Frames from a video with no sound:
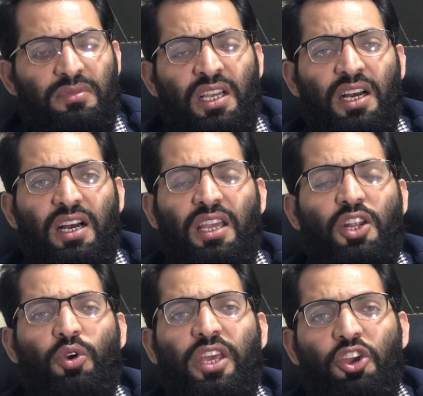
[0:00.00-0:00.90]

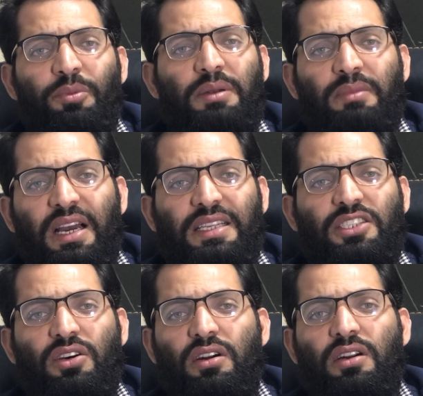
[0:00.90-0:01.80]
human
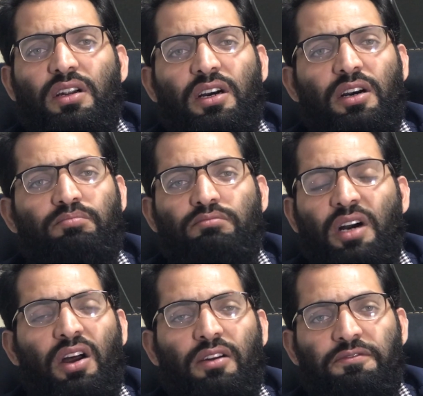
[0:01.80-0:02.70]
minds
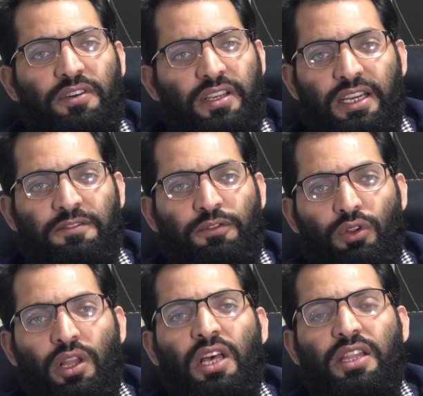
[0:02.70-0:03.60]
are
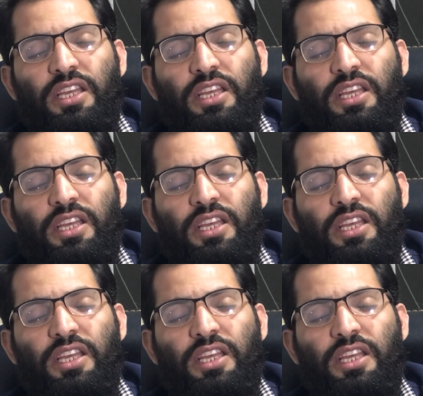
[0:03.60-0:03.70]
forgetful.